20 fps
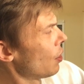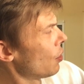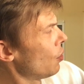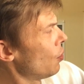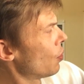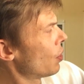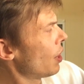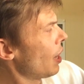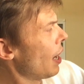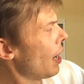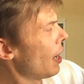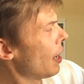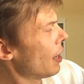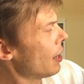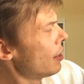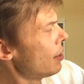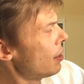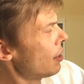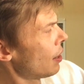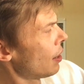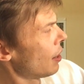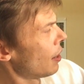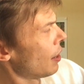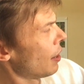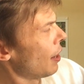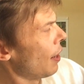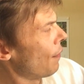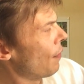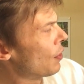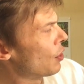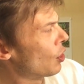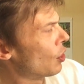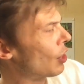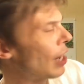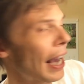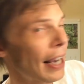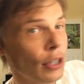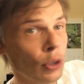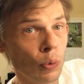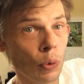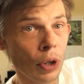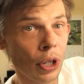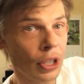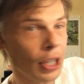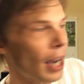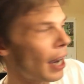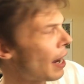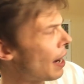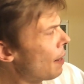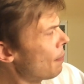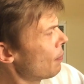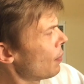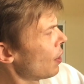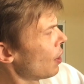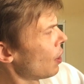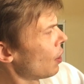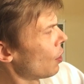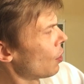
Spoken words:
You can, if it's a task with a time,